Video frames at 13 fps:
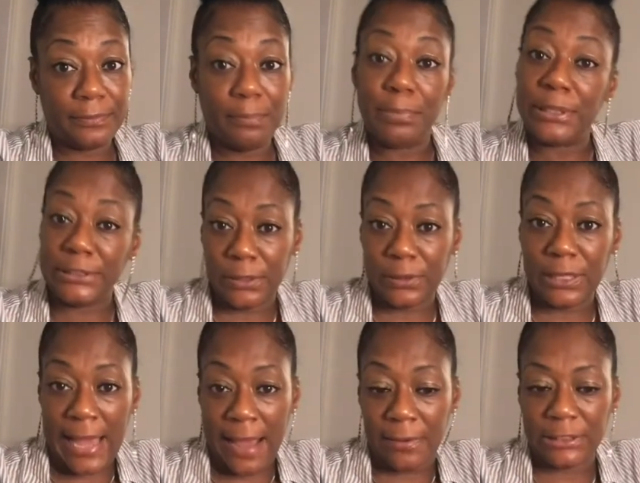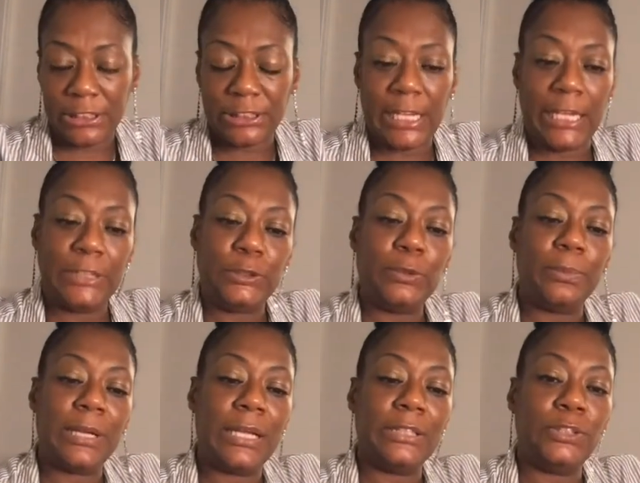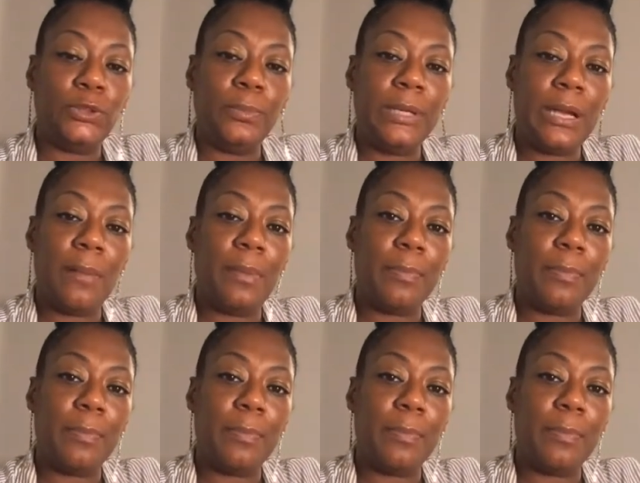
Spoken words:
but don't allow it to change you, because you become